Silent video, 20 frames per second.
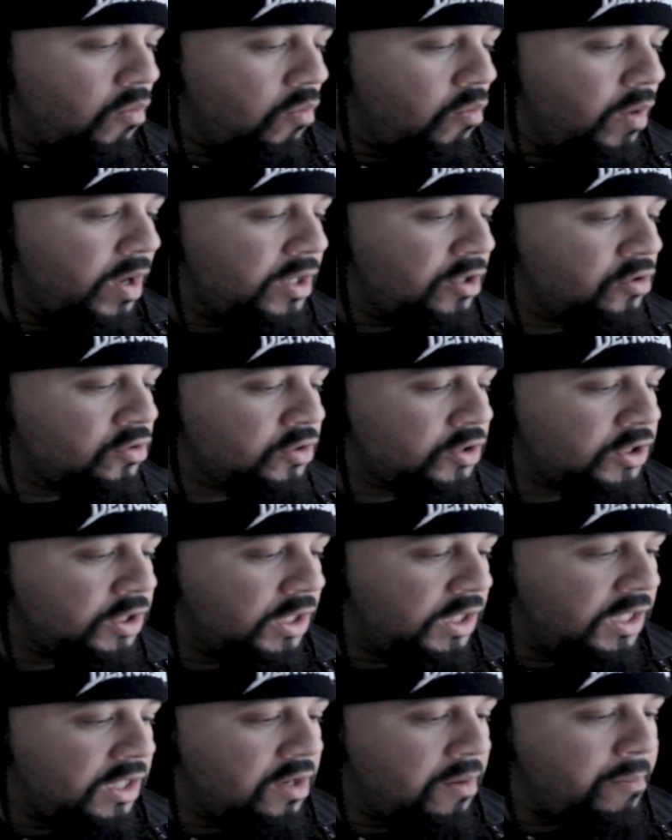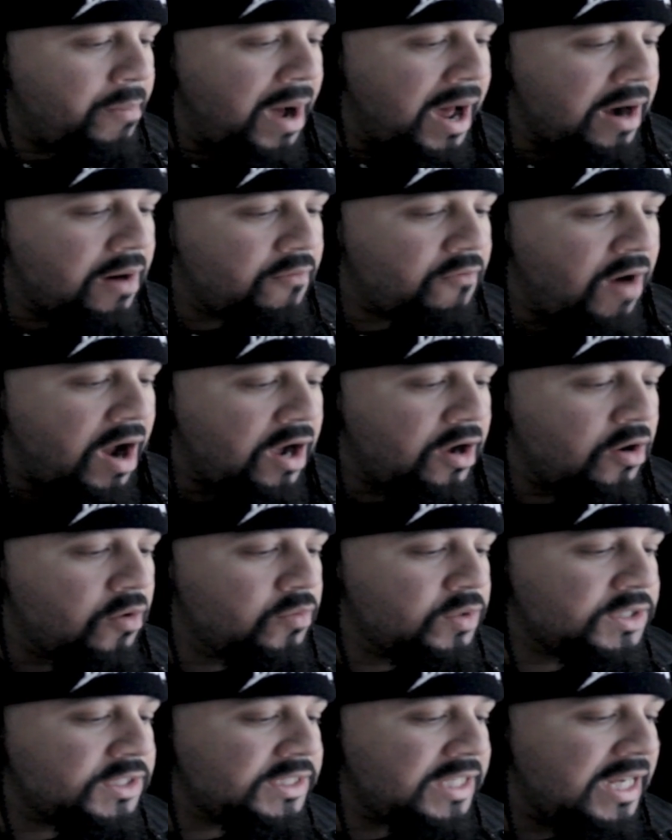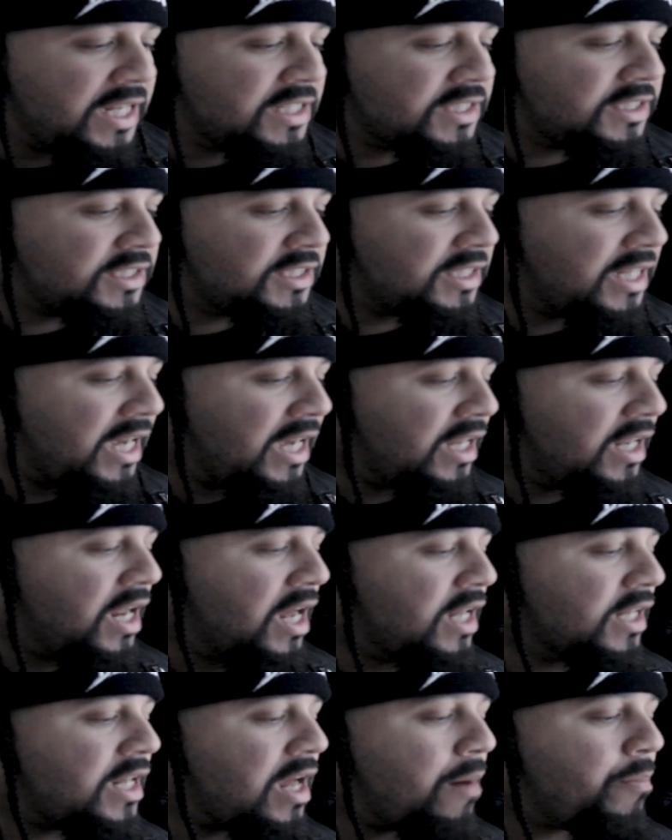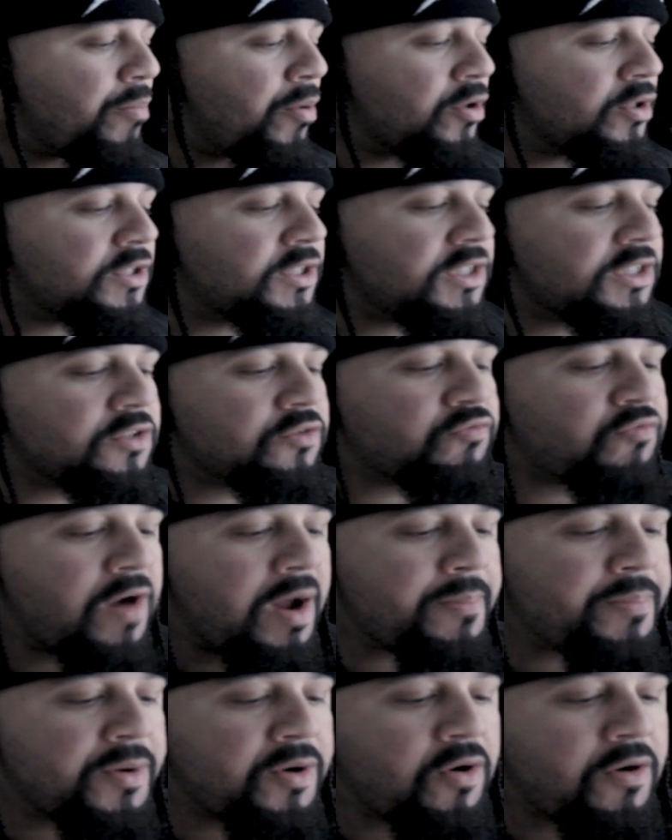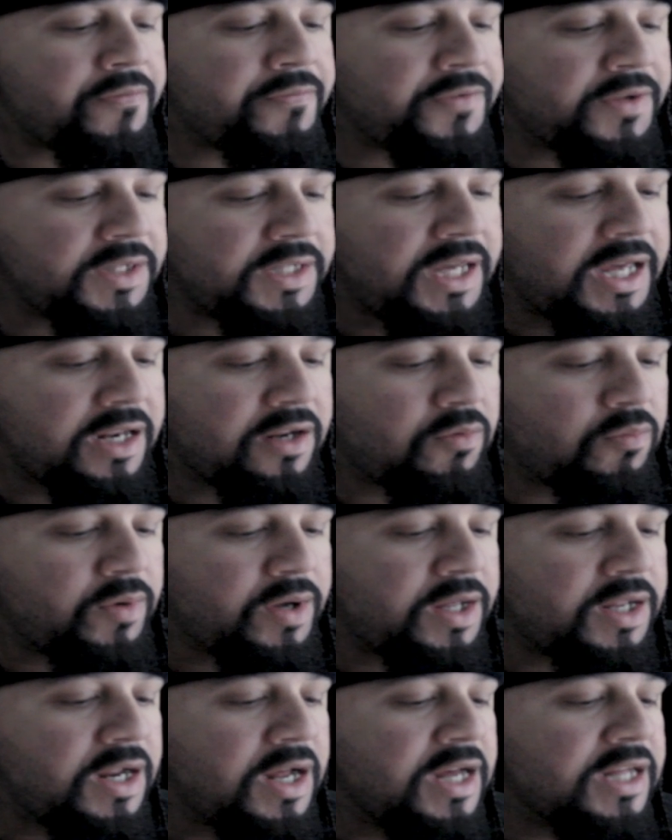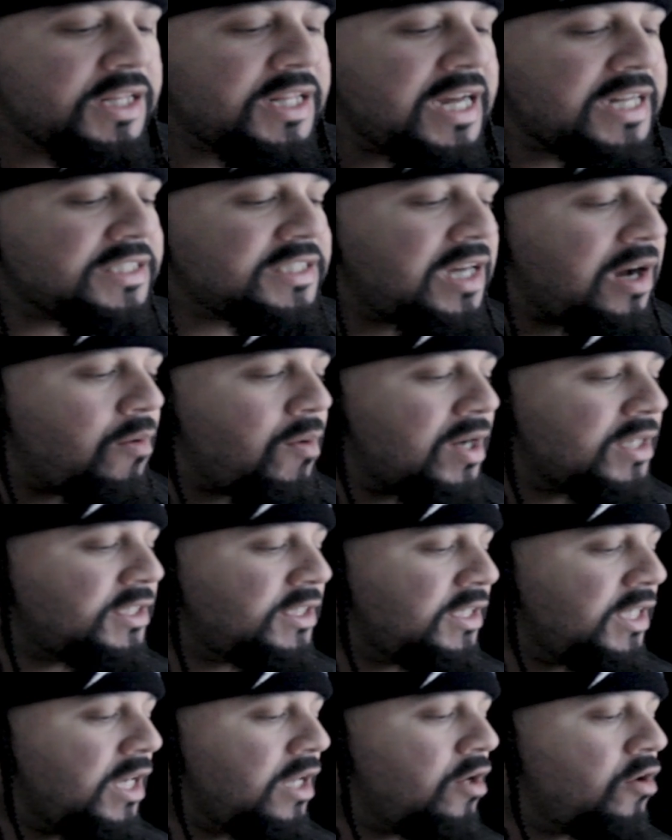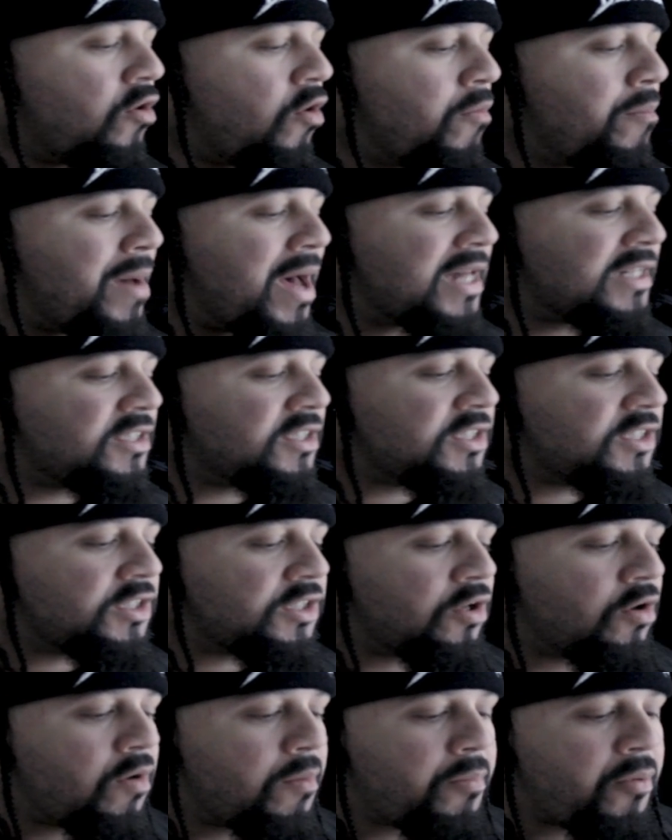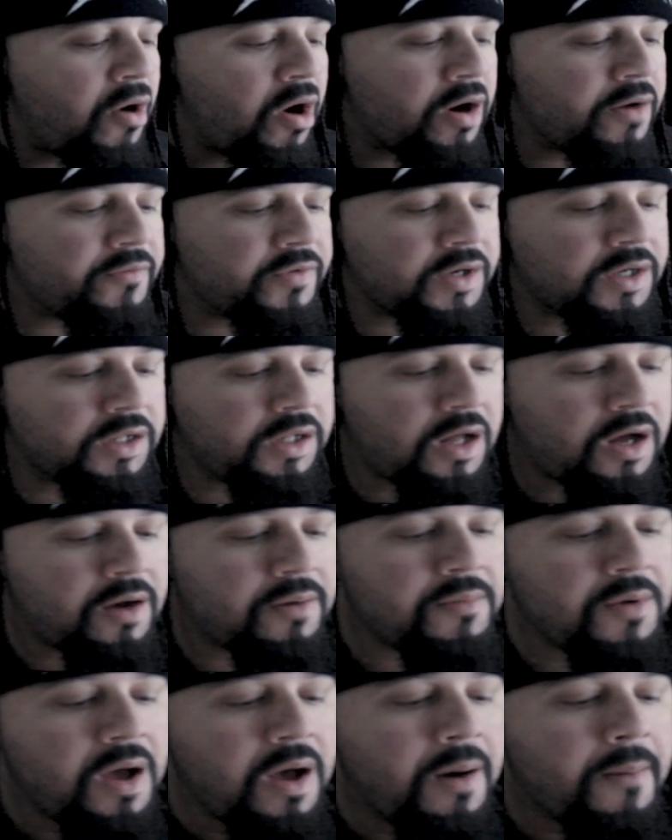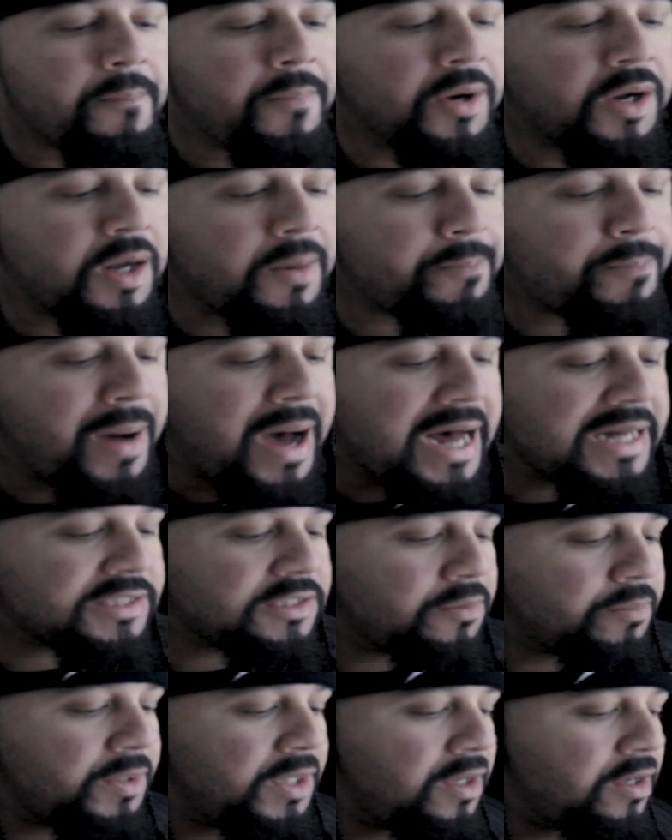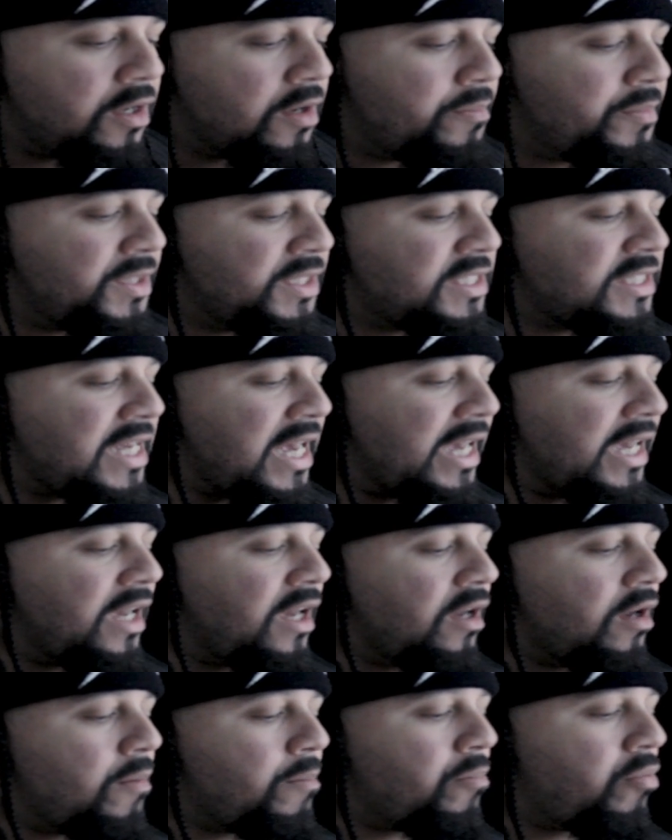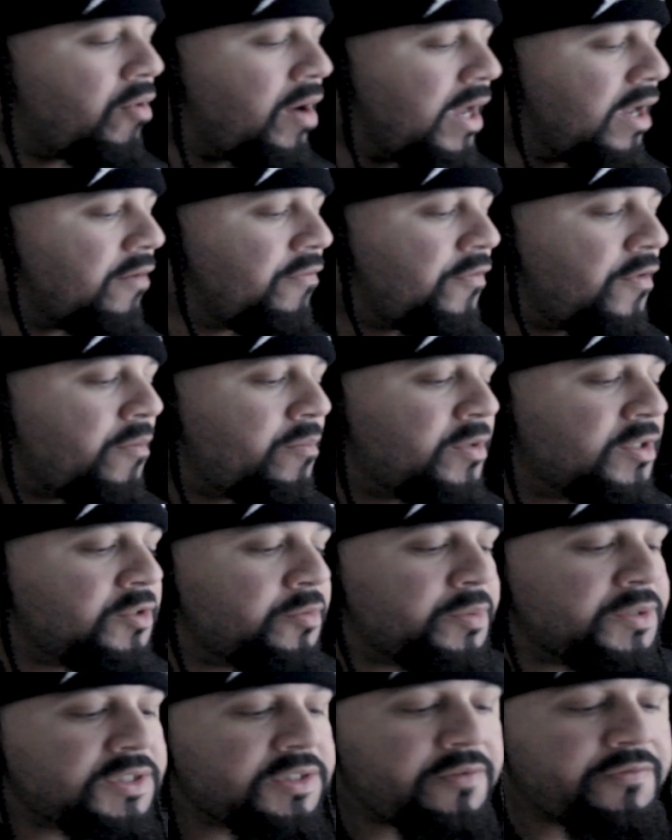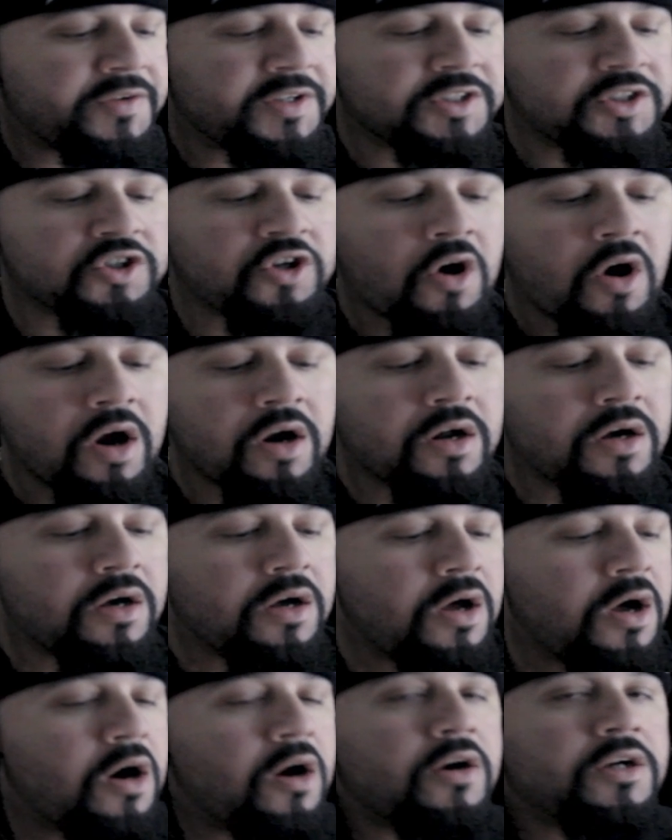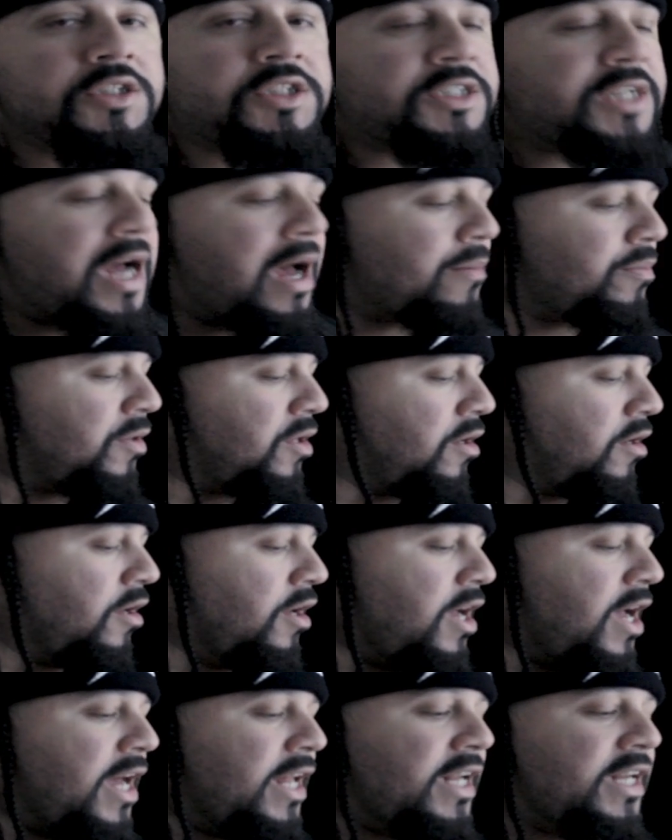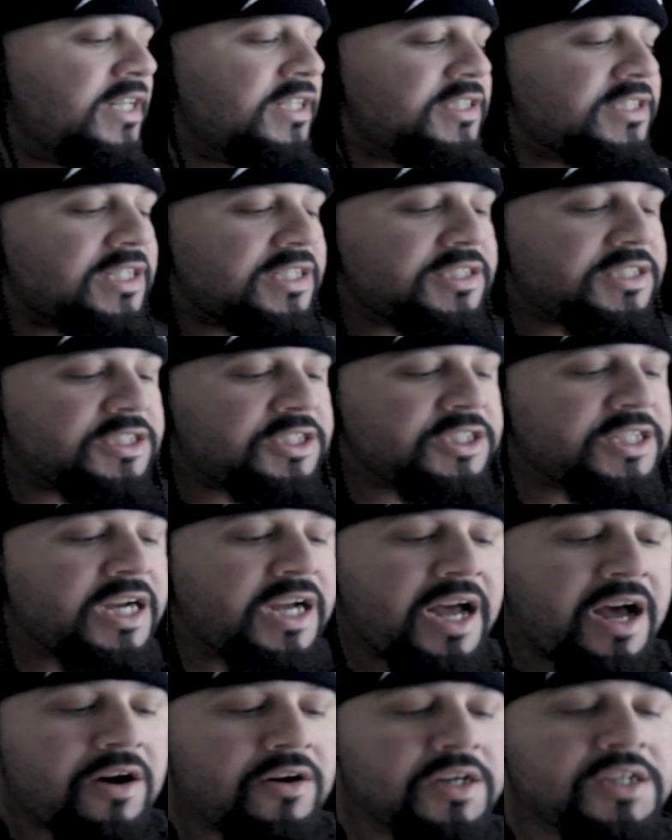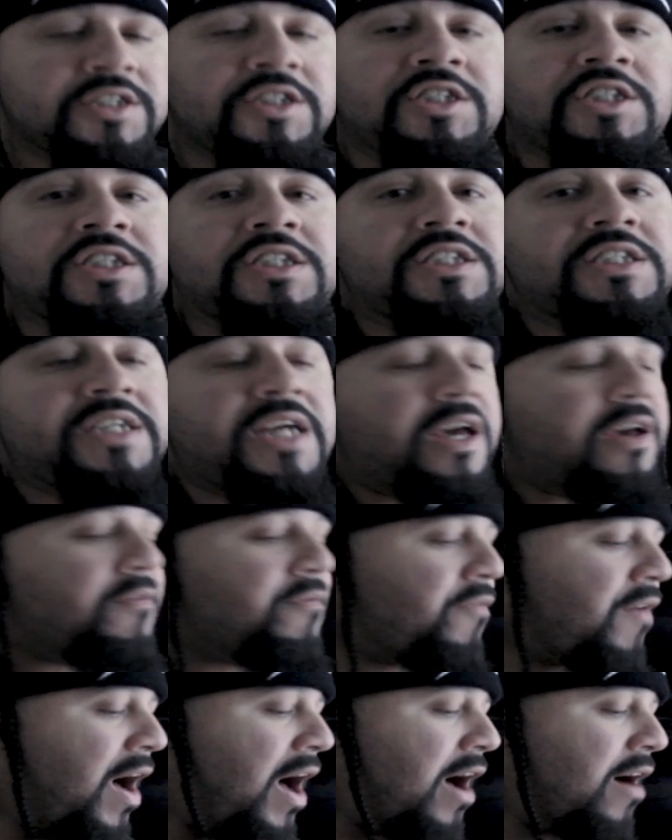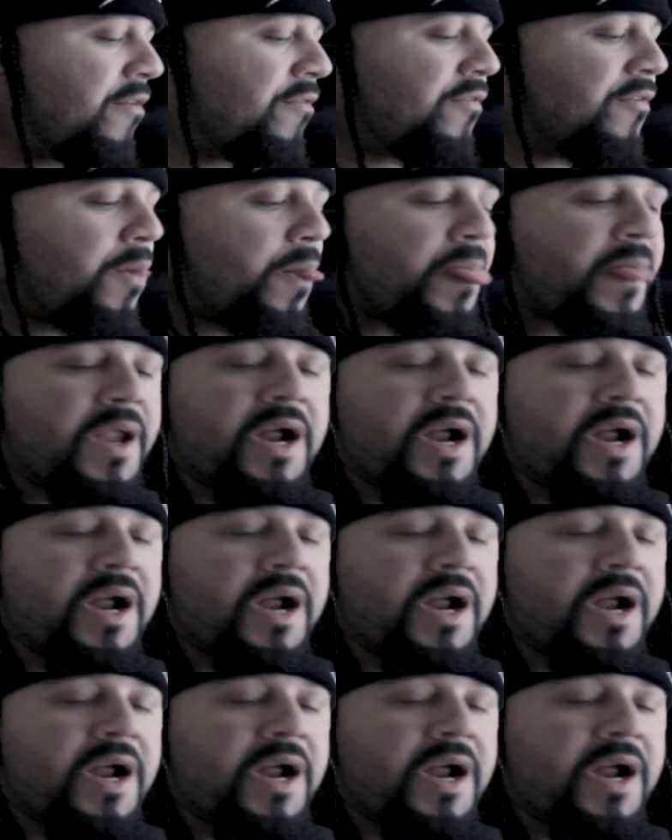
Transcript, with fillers: When usually the bottom rocker would say the state that person is repping or affiliated with, that's how I see it. Nomads are still a part of a club, but possibly could be taking a break from a specific charter or chapter. And then he says to check out his GTA 5